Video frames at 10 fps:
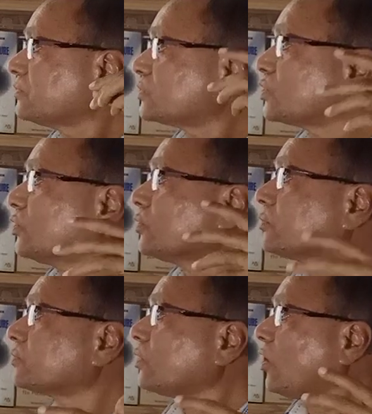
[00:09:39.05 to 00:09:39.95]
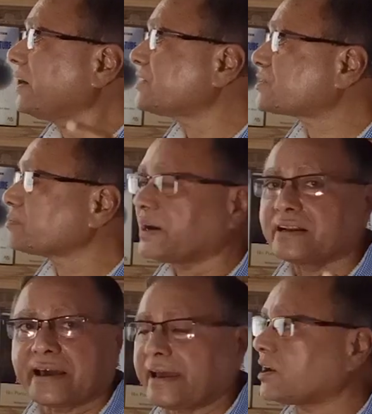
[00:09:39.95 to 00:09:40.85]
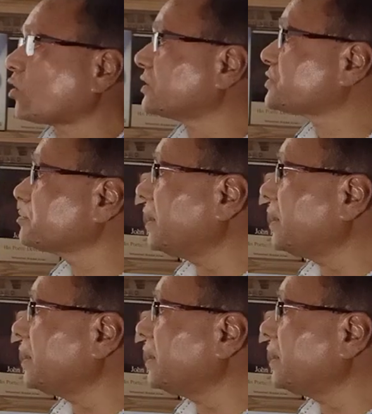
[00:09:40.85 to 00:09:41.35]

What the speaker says: So honest man and honest